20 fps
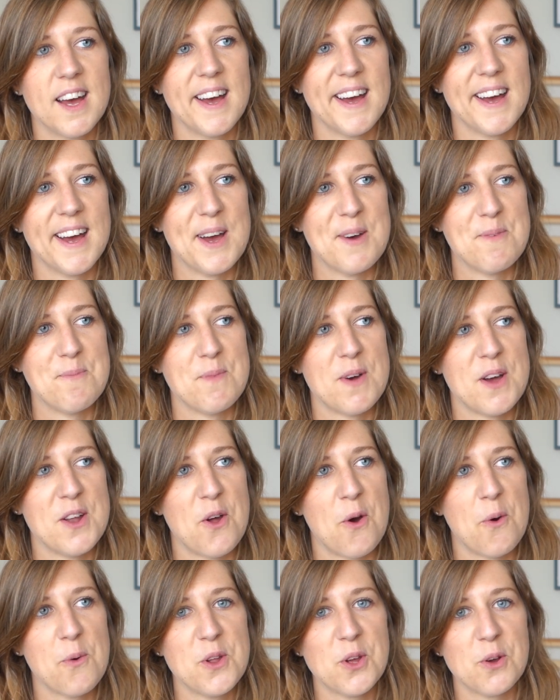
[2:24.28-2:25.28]
and
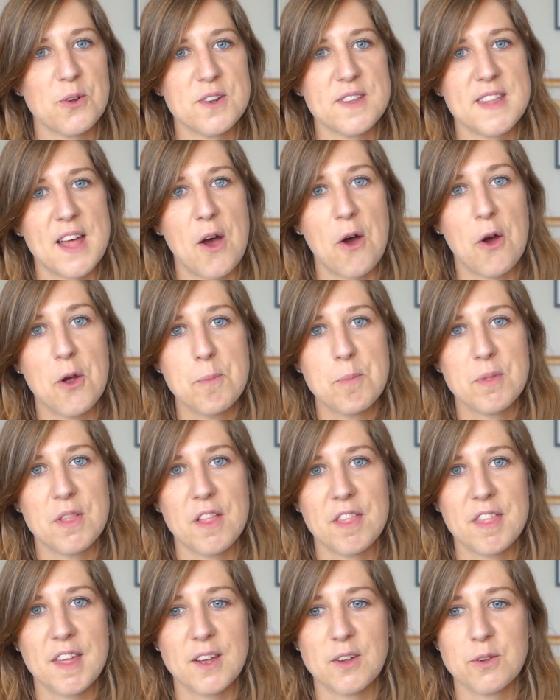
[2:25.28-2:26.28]
holding on to that hope
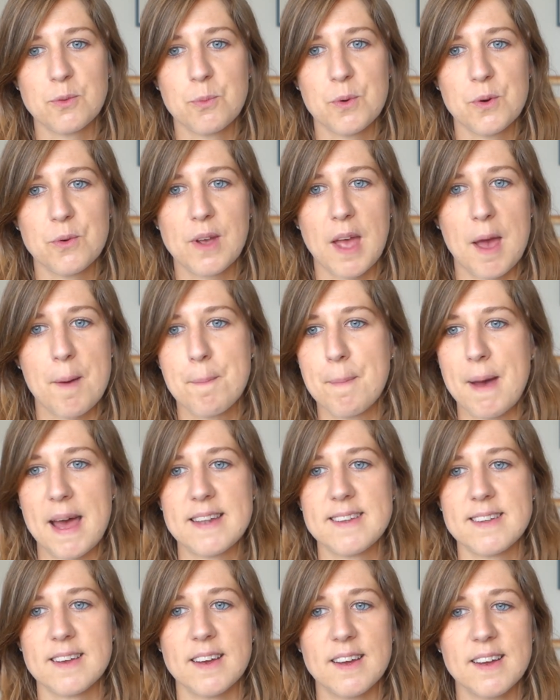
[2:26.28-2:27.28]
that things will get
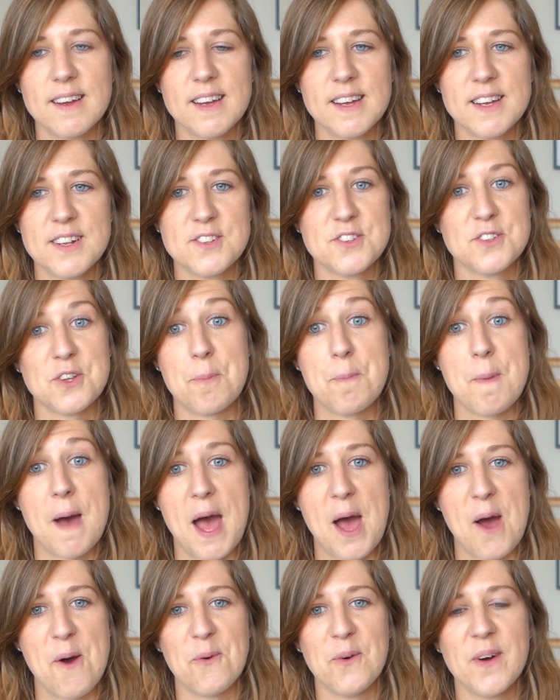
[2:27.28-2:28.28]
better
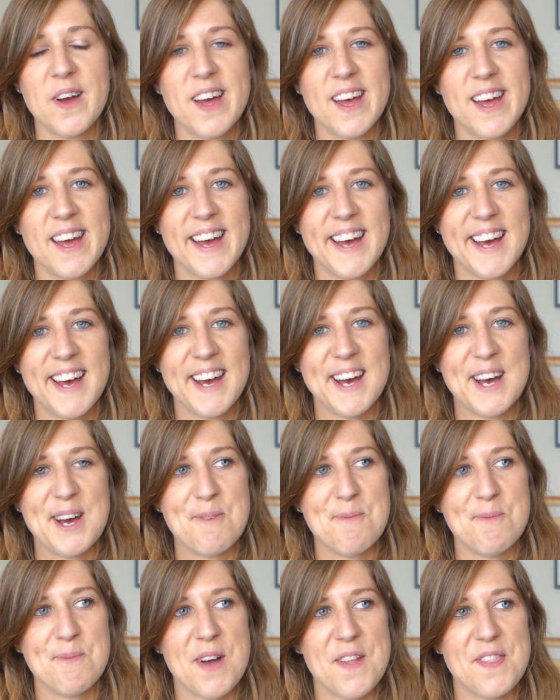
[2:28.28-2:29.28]
somehow,
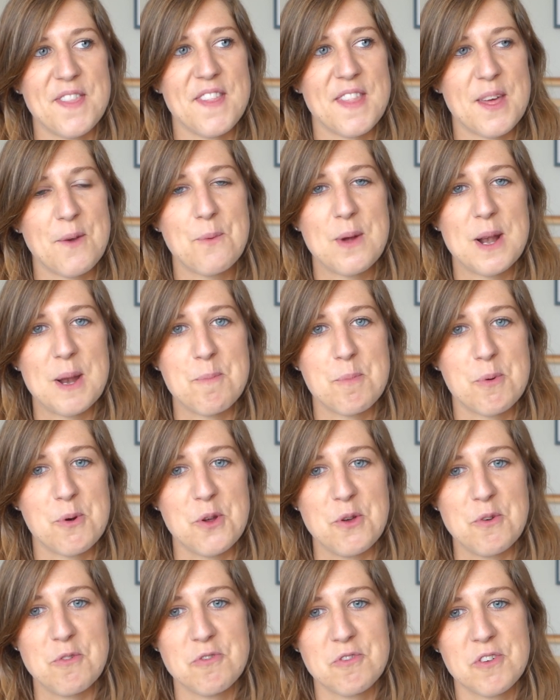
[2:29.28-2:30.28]
and that they will
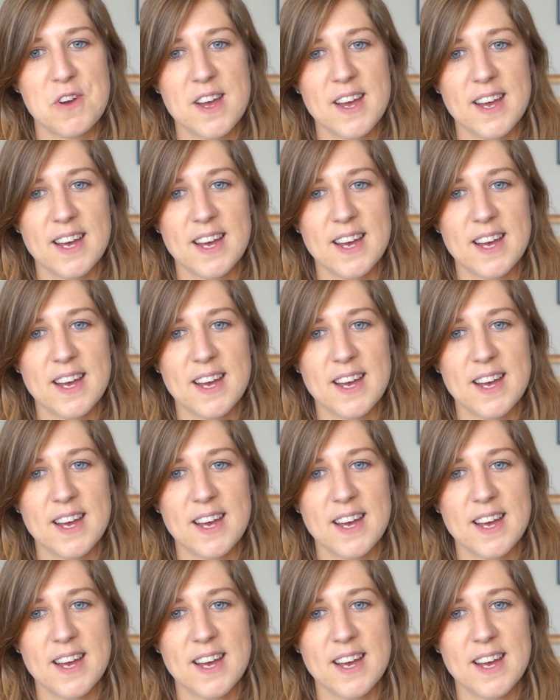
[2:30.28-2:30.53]
improve.